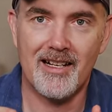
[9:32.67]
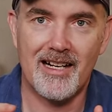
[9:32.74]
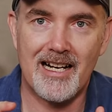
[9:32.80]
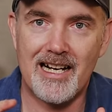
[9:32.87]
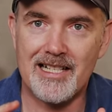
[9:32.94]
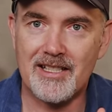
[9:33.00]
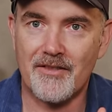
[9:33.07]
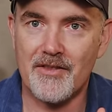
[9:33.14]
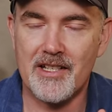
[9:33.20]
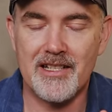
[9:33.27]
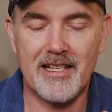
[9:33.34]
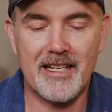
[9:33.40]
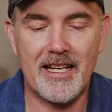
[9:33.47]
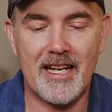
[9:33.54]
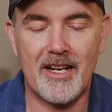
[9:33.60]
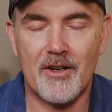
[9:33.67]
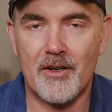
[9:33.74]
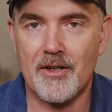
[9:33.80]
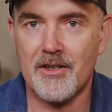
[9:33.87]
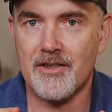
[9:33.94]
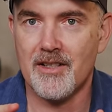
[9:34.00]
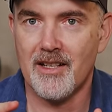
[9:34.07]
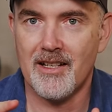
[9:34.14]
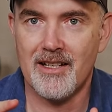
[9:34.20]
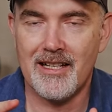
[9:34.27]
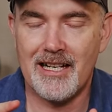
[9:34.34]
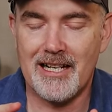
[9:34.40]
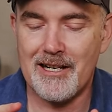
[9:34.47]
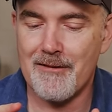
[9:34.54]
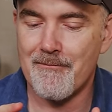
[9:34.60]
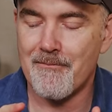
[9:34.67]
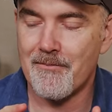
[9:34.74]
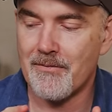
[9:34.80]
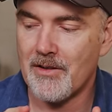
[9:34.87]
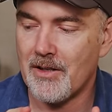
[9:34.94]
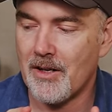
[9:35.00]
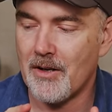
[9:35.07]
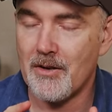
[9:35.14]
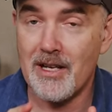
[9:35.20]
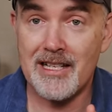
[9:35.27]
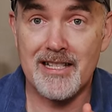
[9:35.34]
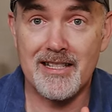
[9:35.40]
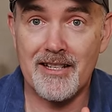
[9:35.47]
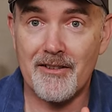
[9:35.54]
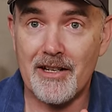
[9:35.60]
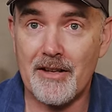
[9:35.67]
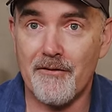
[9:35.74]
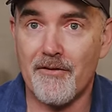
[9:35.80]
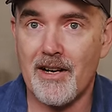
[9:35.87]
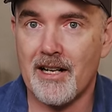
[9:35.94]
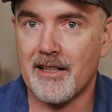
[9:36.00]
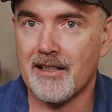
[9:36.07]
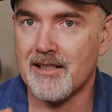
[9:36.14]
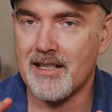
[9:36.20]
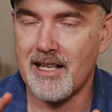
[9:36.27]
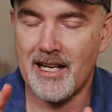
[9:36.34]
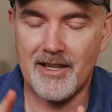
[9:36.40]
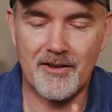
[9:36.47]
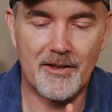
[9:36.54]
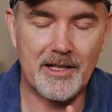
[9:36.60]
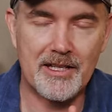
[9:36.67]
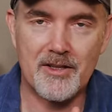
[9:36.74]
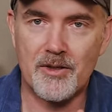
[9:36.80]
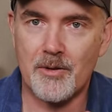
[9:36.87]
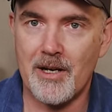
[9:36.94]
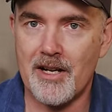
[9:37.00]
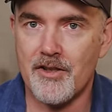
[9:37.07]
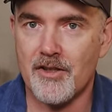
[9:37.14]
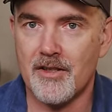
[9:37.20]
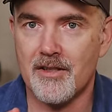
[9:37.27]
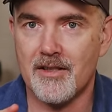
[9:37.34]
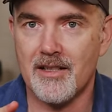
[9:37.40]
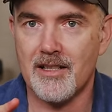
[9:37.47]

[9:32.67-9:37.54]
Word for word: Ask if there's any errors. Um, you know, is there any fungus? Are there any scratches?